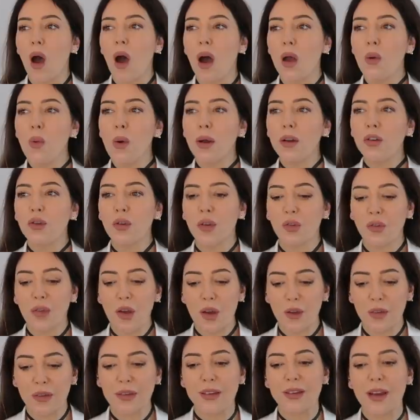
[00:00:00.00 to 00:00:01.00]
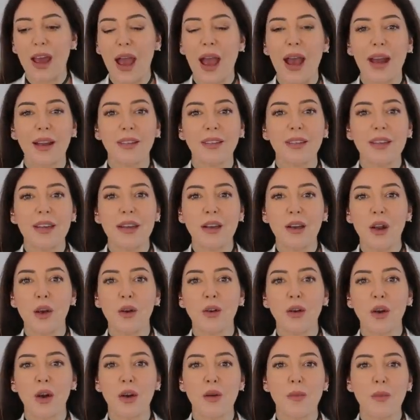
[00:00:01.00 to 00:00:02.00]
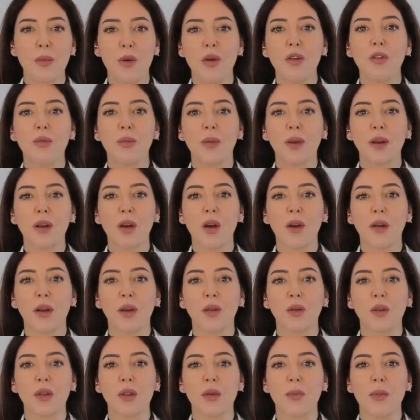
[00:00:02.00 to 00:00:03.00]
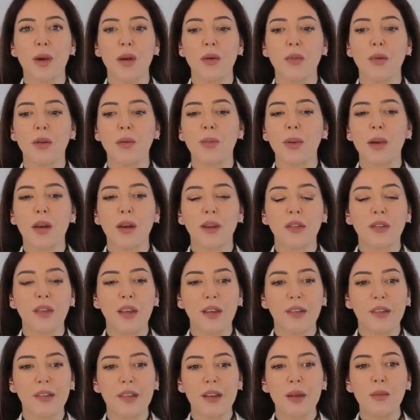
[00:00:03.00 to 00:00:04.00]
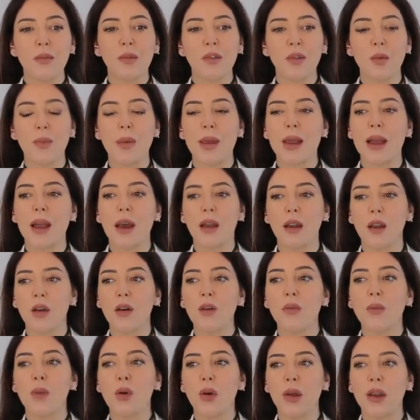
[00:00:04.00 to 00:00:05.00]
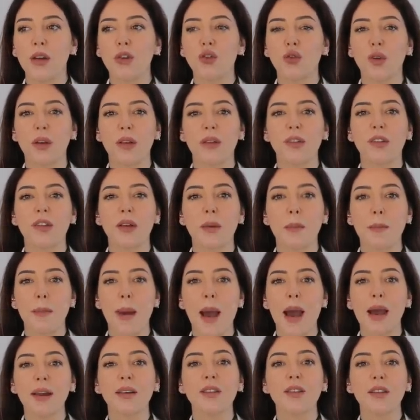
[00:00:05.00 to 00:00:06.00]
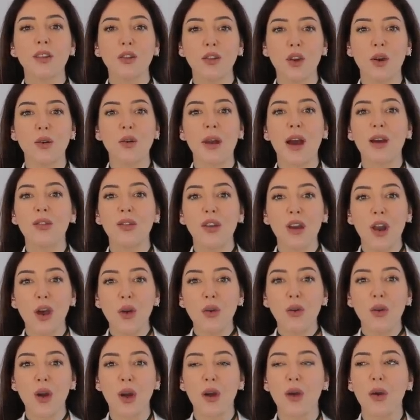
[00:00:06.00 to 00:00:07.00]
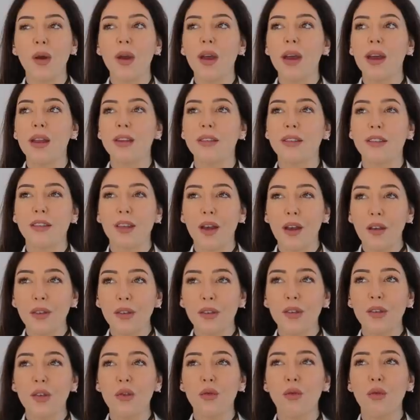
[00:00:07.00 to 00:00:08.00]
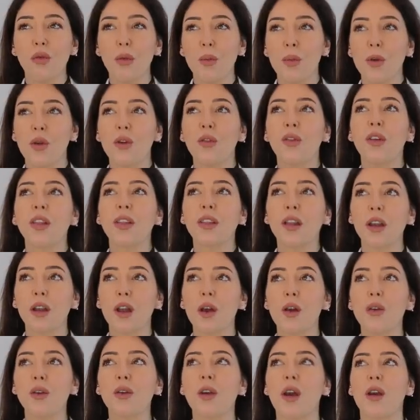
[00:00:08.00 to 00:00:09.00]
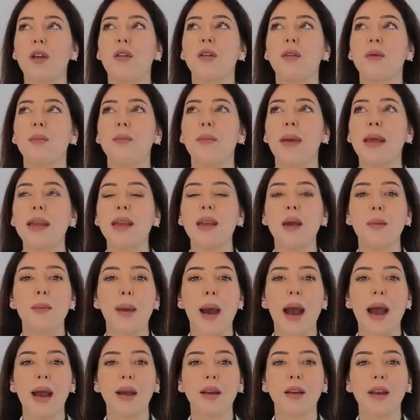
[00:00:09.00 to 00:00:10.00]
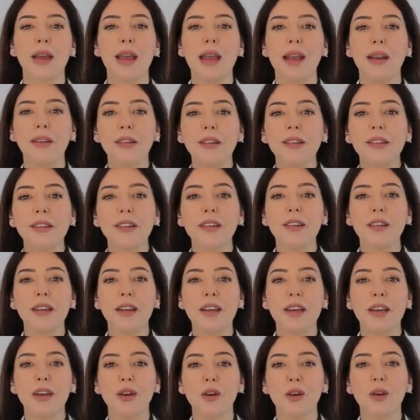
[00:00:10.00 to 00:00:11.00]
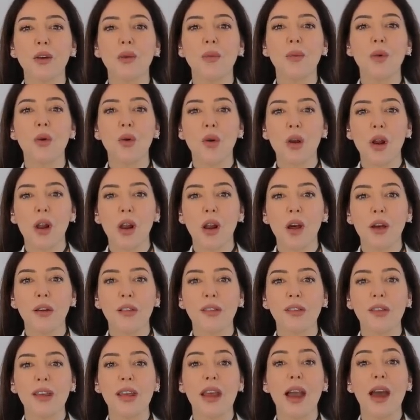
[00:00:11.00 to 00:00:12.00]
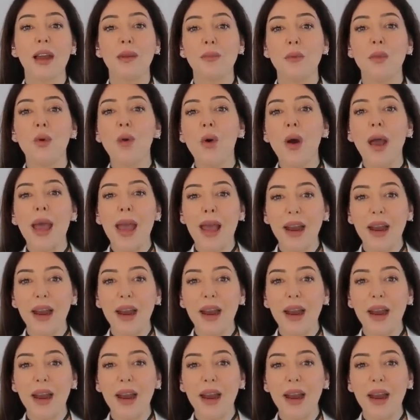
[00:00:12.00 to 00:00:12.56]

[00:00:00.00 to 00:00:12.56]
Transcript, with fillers: I wonder if there is an anti-logo movement going on at the moment because there seems to be a lot more interest in bags that don't have a logo. Does removing the logo make a bag instantly look more classy and more